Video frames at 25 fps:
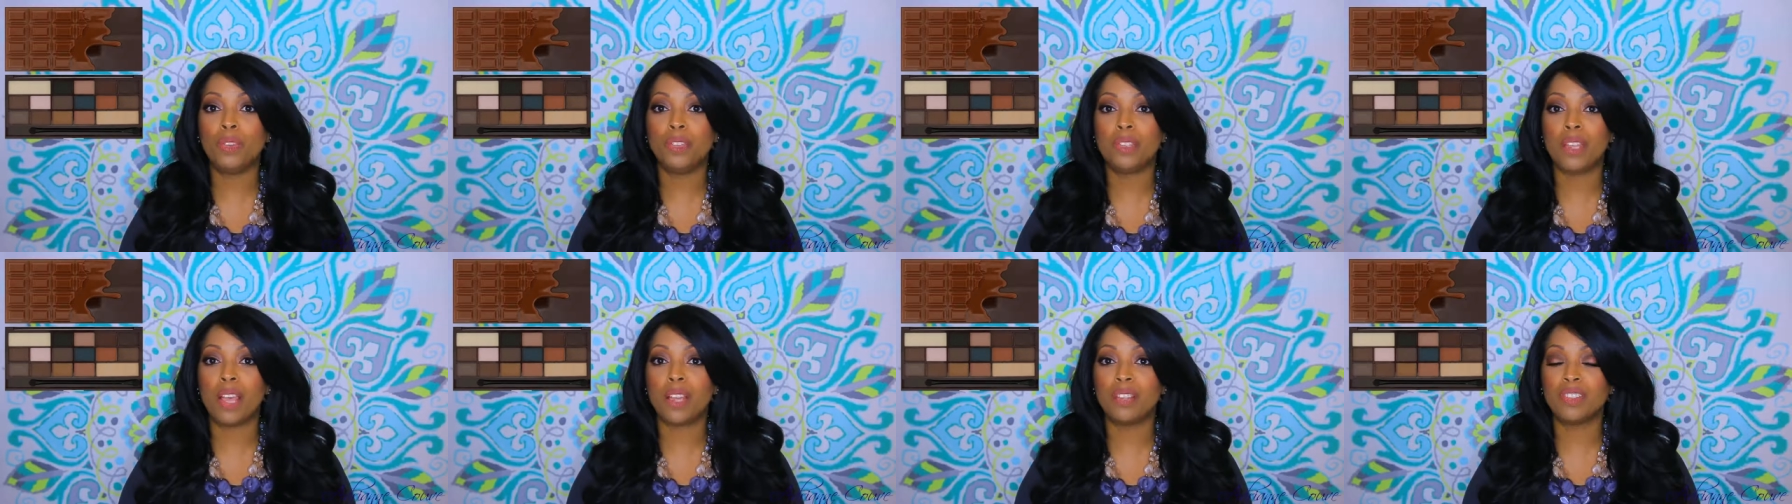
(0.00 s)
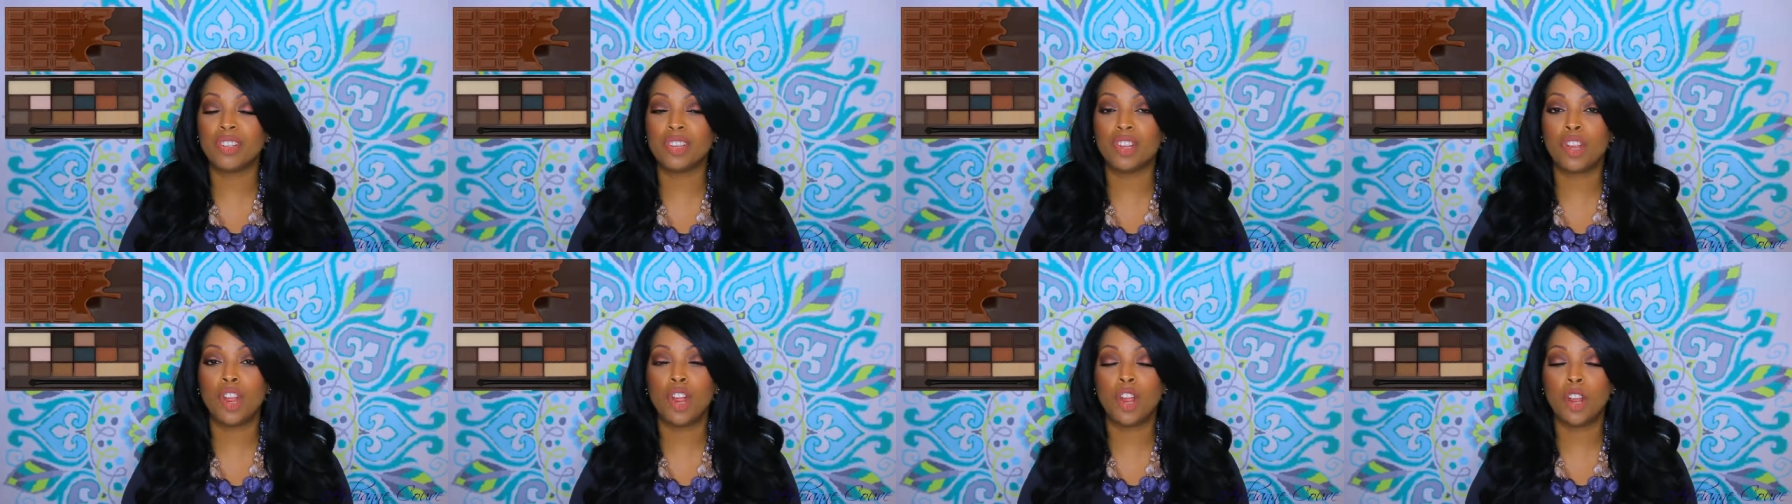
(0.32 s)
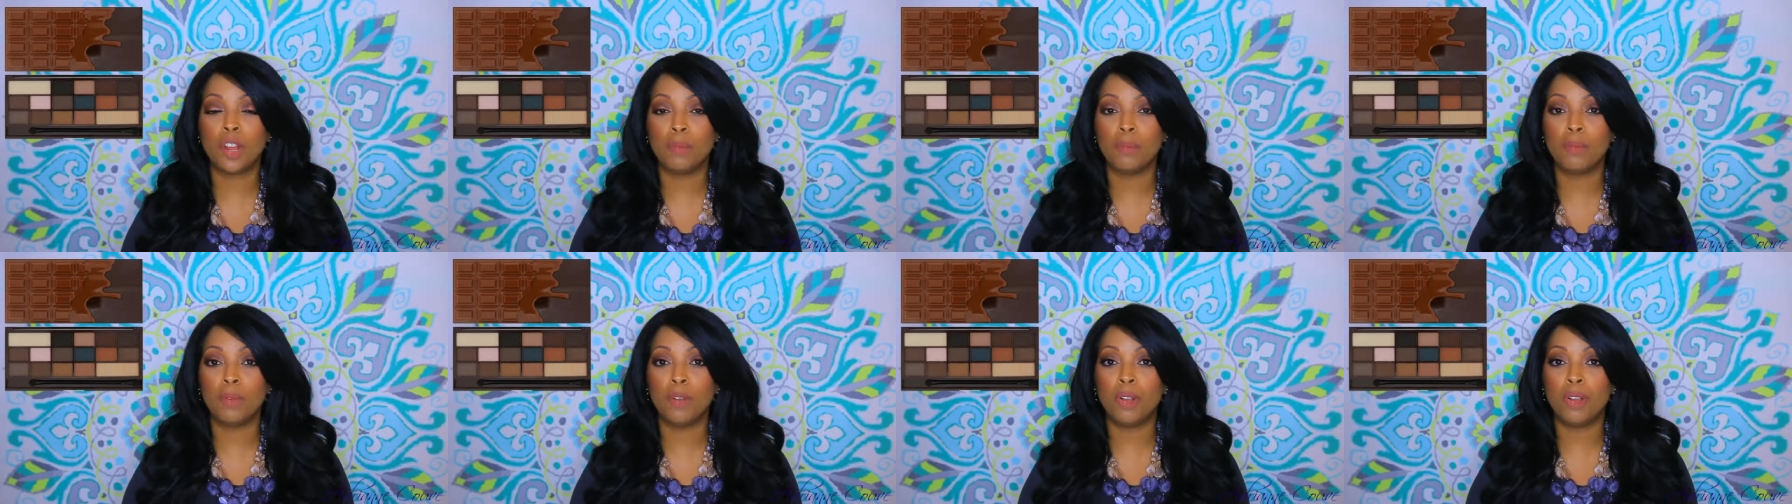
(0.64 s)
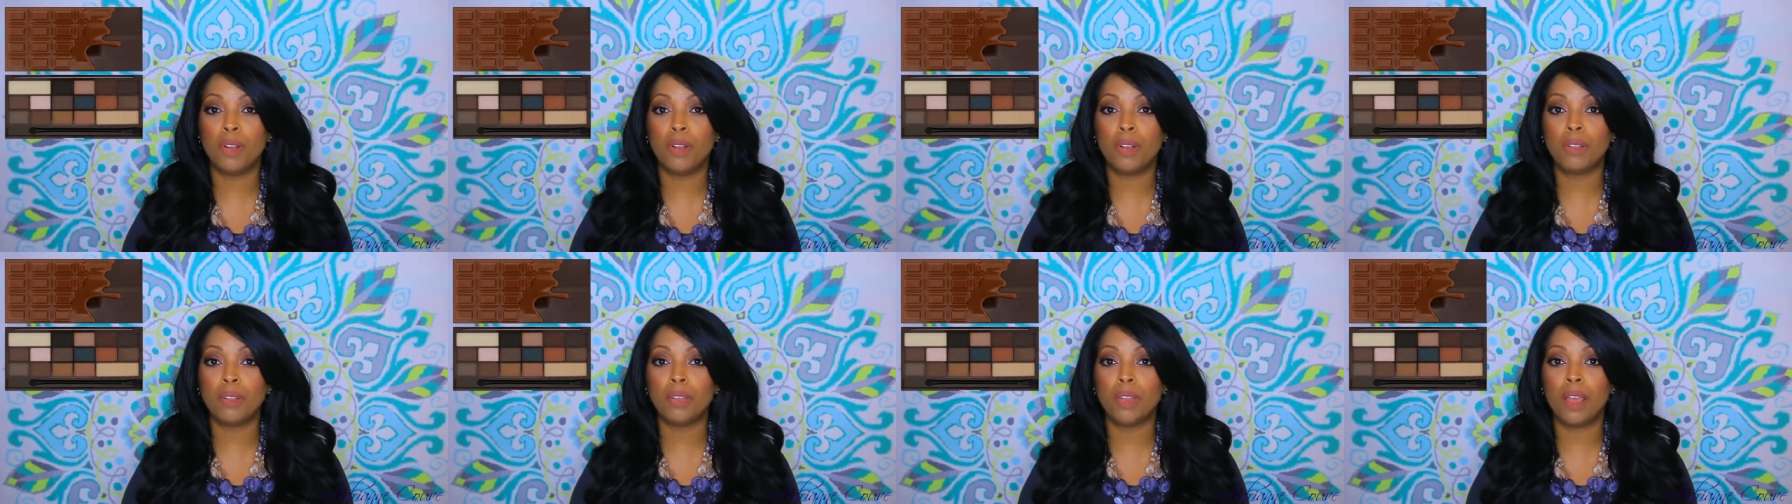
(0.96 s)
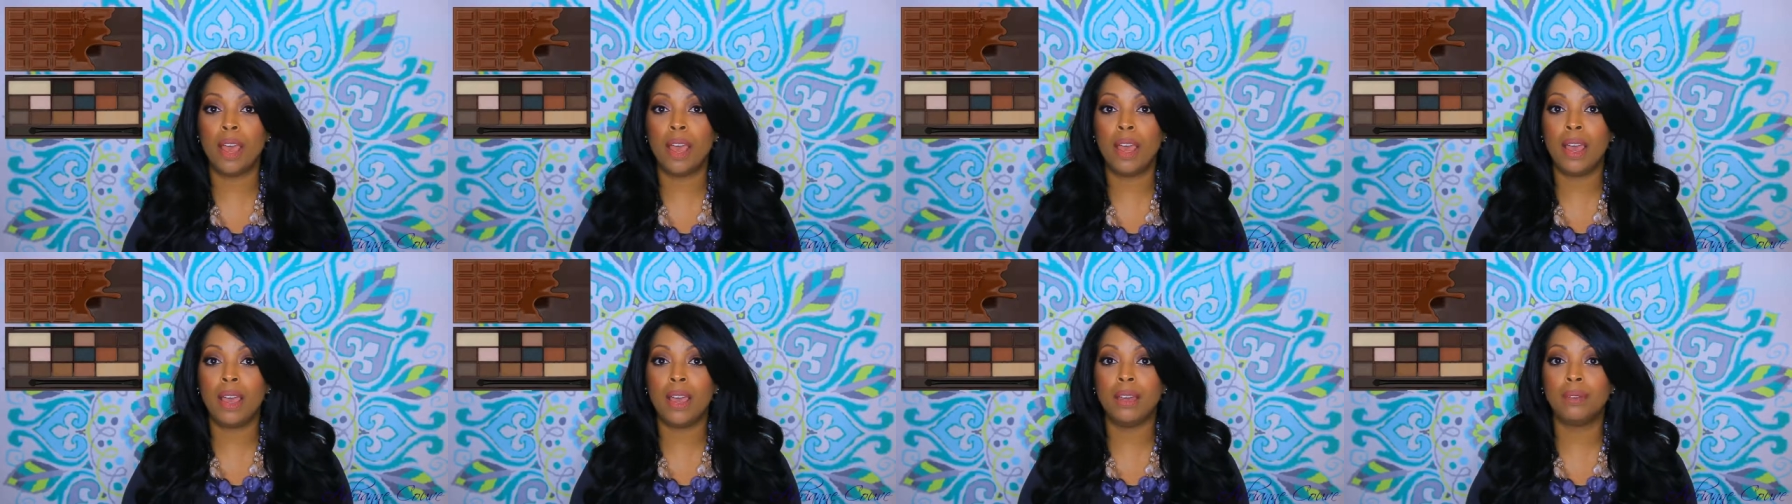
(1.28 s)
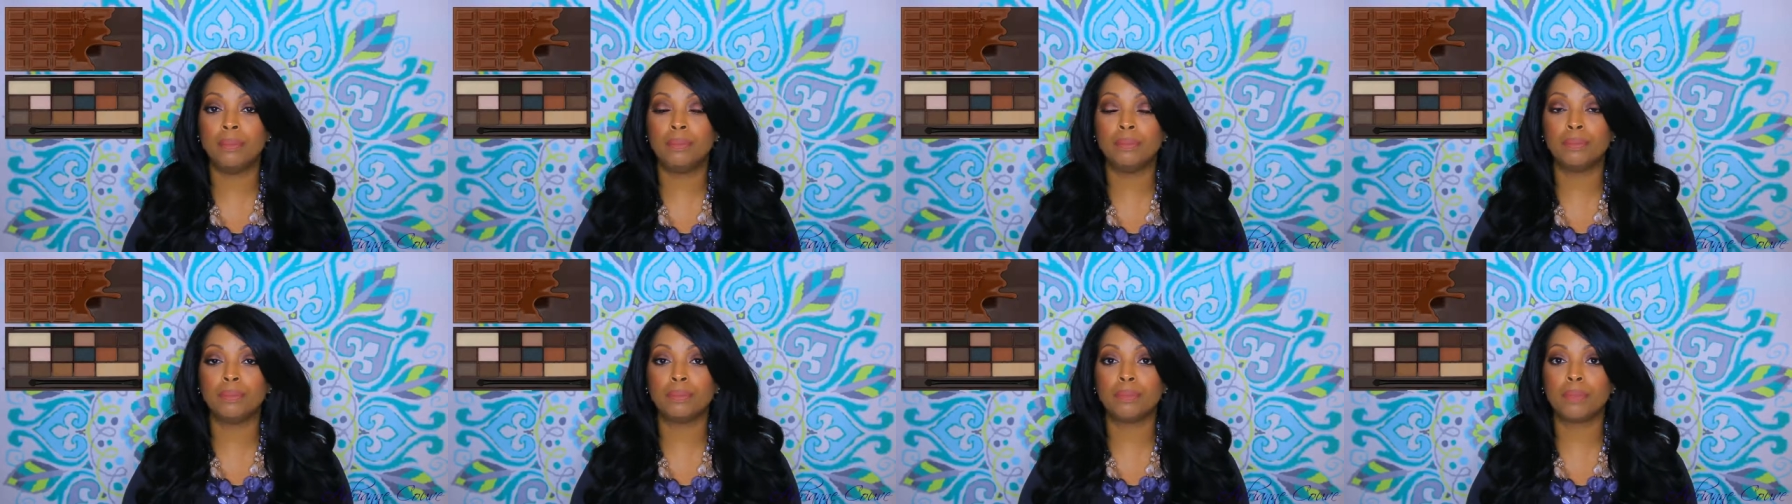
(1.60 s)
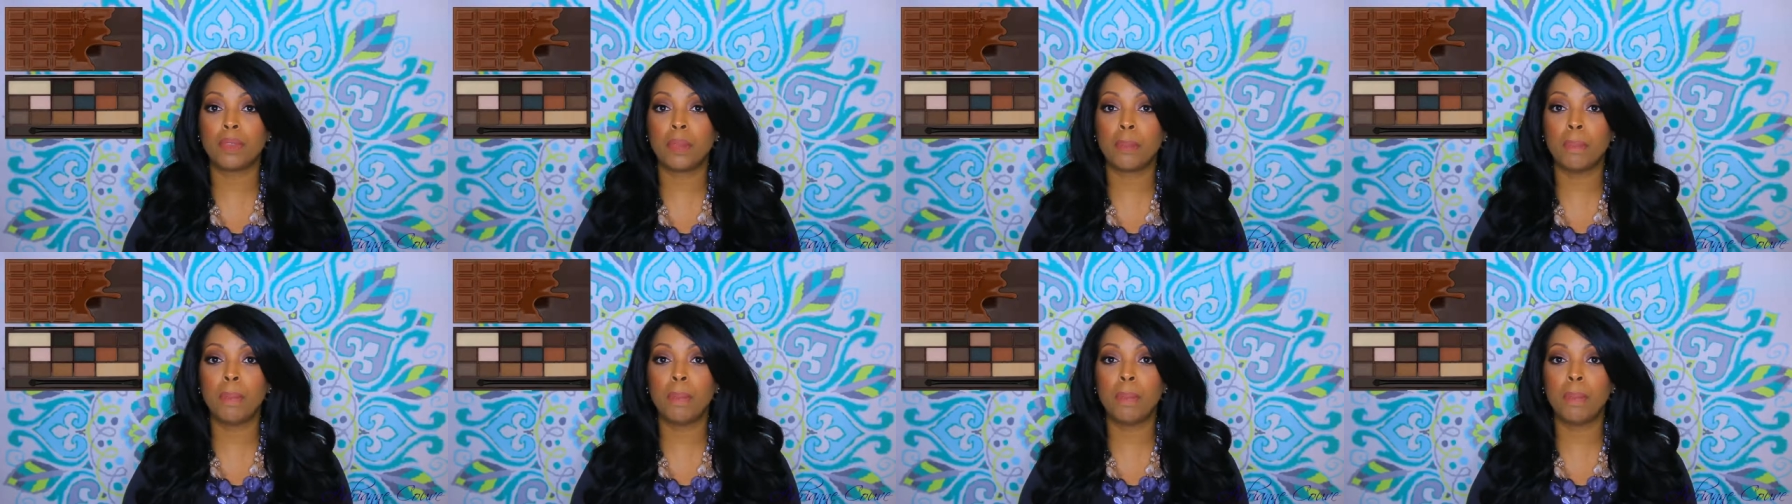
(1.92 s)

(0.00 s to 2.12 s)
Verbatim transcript: Salted Caramel um,